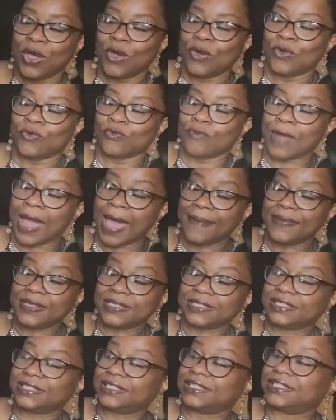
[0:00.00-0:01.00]

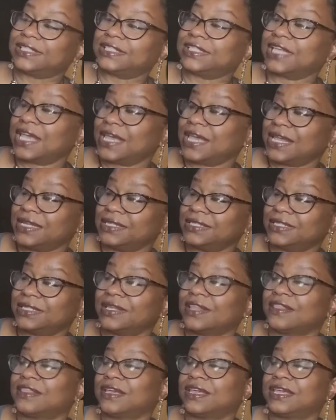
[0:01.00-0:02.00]
Rabbit sent
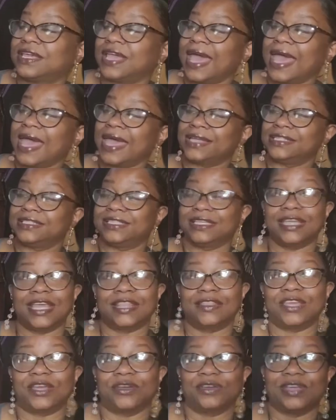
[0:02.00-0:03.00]
the gang to
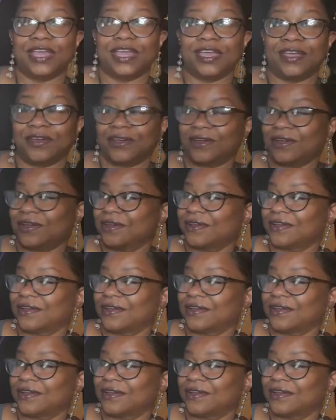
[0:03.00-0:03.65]
get their gear.